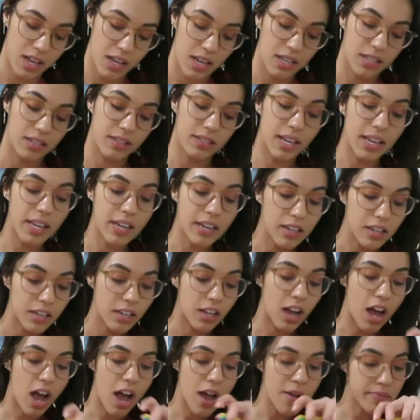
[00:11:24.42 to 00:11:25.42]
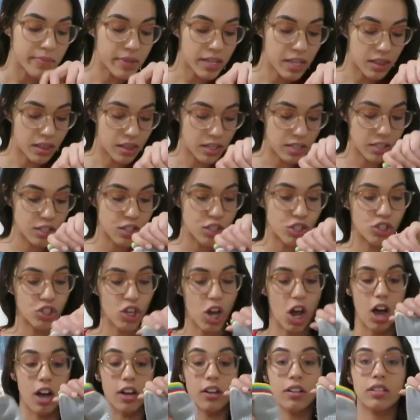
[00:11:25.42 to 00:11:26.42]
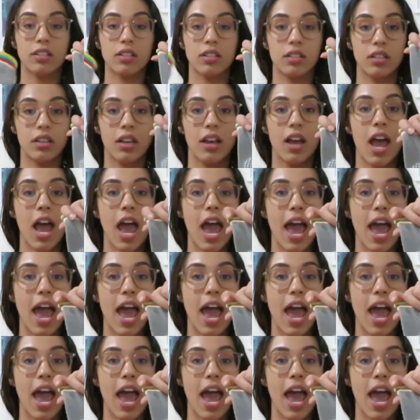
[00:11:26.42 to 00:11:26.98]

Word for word: Santa got me these socks.